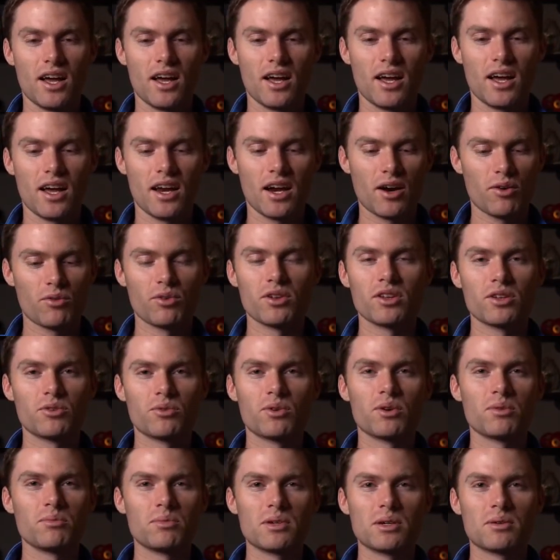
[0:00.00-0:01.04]
And I really
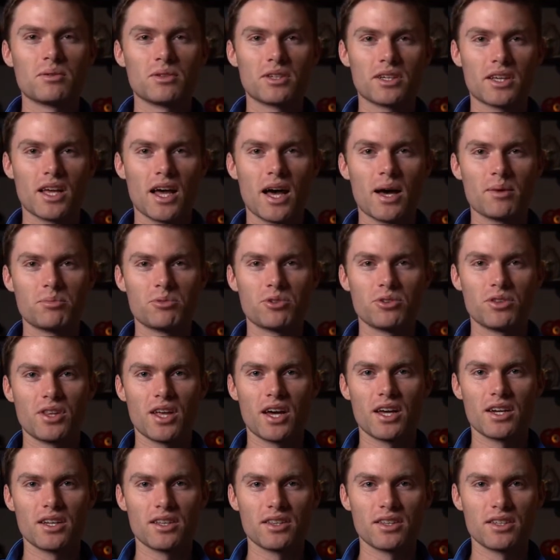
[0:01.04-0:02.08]
want to be able to capture
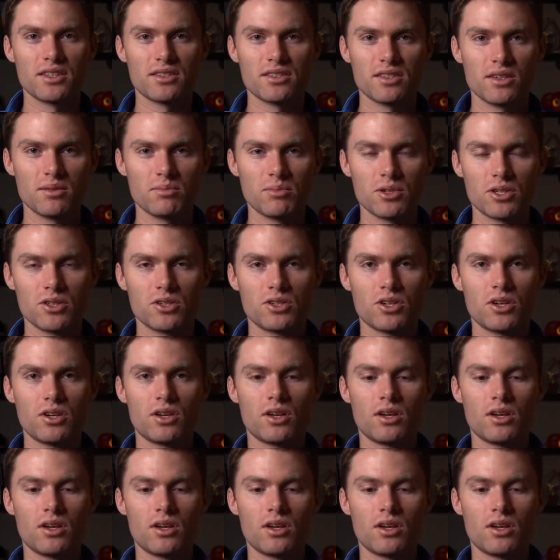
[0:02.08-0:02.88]
that in this image.